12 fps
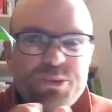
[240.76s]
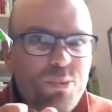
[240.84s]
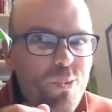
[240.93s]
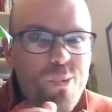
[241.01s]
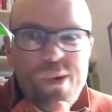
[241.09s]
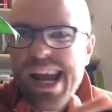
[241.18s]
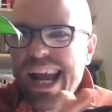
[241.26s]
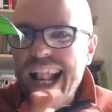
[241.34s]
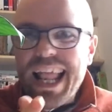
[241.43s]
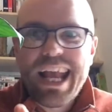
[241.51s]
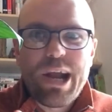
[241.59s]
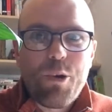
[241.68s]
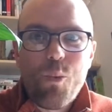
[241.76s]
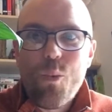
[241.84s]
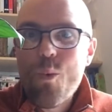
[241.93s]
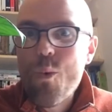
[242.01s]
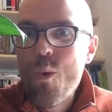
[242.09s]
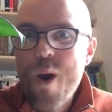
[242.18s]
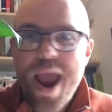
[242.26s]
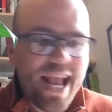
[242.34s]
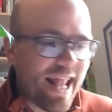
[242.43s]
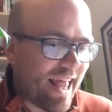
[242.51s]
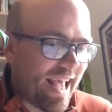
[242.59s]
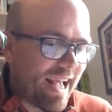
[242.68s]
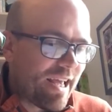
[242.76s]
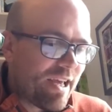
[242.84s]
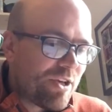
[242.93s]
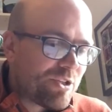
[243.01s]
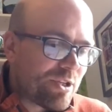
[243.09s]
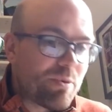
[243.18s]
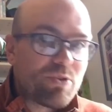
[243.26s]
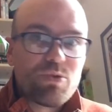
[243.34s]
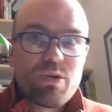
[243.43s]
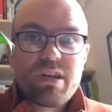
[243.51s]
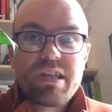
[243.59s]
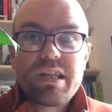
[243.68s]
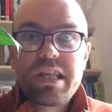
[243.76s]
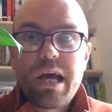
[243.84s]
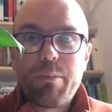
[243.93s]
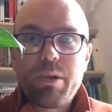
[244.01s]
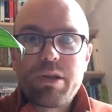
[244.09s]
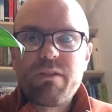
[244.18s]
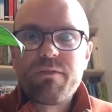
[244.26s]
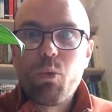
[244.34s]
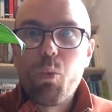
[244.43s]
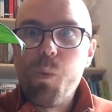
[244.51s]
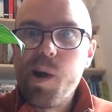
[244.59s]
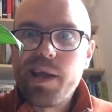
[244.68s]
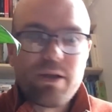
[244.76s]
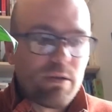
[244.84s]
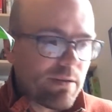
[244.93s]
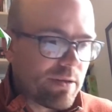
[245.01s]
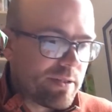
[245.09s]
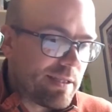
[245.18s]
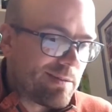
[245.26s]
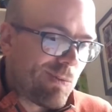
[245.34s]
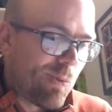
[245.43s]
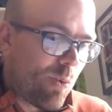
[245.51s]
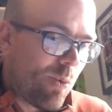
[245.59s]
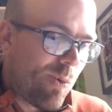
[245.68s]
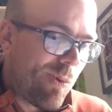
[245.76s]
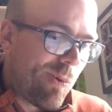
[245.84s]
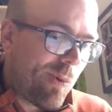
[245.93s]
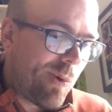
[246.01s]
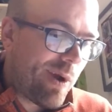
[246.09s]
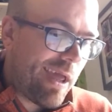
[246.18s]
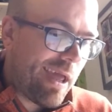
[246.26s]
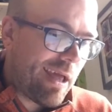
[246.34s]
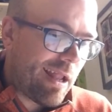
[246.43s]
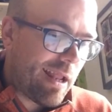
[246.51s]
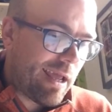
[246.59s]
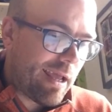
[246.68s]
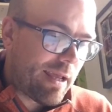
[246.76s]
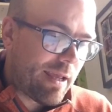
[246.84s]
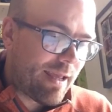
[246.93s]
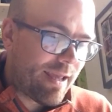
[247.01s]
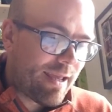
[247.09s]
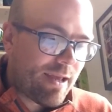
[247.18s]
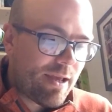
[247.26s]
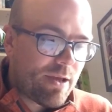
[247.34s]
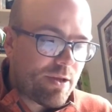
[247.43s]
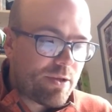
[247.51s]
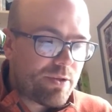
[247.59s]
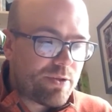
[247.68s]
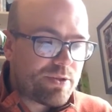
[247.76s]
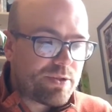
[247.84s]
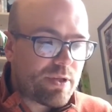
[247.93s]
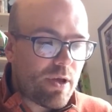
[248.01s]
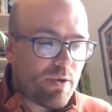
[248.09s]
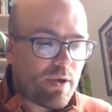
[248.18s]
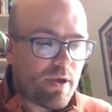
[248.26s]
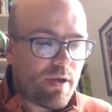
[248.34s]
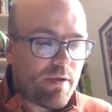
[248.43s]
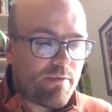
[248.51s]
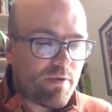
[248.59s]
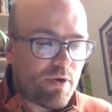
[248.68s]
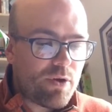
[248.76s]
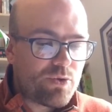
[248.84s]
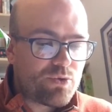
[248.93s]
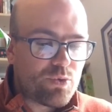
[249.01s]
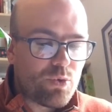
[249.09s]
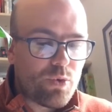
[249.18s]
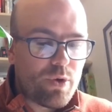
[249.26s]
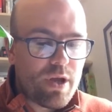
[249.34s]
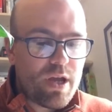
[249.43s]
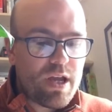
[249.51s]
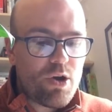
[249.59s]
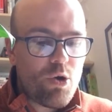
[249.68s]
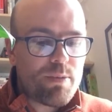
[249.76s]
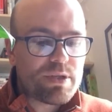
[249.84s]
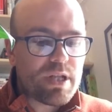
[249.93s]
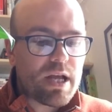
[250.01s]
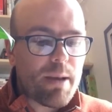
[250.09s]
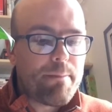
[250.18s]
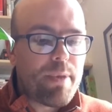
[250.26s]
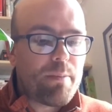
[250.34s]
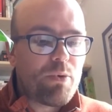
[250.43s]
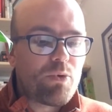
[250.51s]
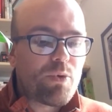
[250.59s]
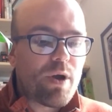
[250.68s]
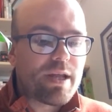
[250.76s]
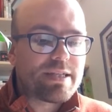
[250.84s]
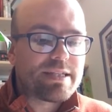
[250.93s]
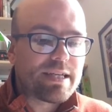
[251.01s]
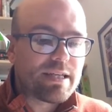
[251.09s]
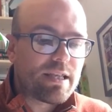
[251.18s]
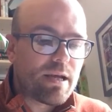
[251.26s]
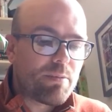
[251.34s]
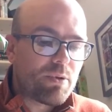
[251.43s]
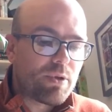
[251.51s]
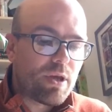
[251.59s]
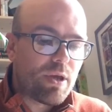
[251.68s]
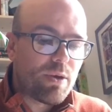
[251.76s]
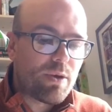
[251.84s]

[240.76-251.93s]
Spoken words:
wiggling. So I'm going to draw a W for wiggle, because he's wiggling. So if I draw almost like a bubble writing W,